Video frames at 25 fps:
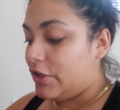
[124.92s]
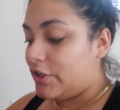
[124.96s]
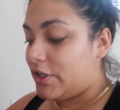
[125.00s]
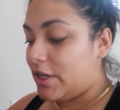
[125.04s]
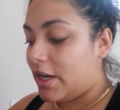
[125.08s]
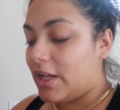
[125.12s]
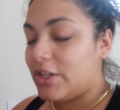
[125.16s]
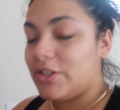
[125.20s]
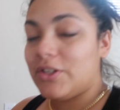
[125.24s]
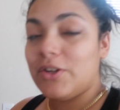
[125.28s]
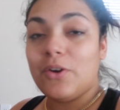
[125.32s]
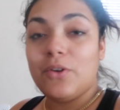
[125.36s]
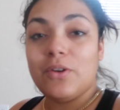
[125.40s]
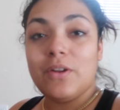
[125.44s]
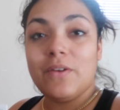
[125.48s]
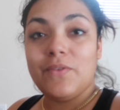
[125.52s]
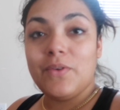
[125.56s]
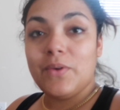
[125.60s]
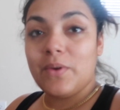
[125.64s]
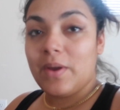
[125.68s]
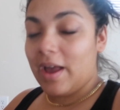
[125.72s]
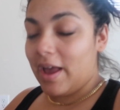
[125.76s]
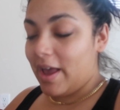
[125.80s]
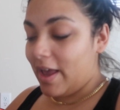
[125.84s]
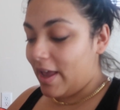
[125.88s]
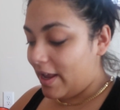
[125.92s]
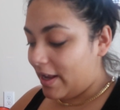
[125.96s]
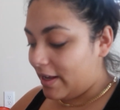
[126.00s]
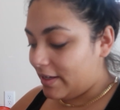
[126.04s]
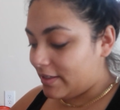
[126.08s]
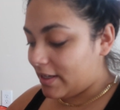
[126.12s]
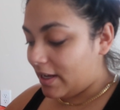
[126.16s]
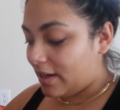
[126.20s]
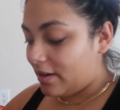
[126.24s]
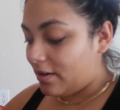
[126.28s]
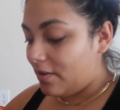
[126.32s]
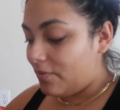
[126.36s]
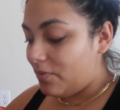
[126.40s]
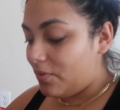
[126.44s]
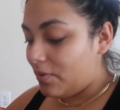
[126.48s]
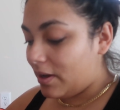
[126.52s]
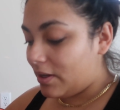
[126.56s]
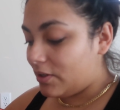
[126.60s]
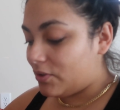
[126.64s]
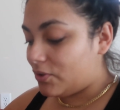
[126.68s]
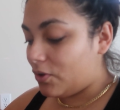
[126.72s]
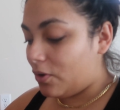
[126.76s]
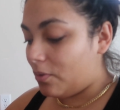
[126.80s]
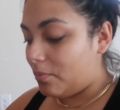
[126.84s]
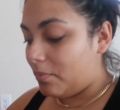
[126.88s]
Shout out to all of you guys. I love you
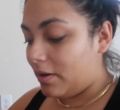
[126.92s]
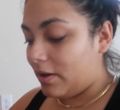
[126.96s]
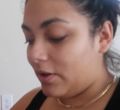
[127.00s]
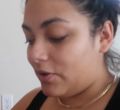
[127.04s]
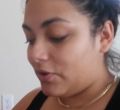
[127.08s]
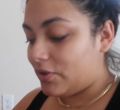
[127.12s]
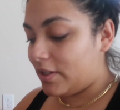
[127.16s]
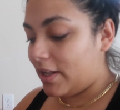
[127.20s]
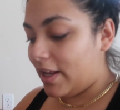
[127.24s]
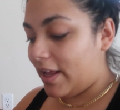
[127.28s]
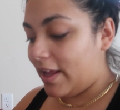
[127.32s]
guys so much.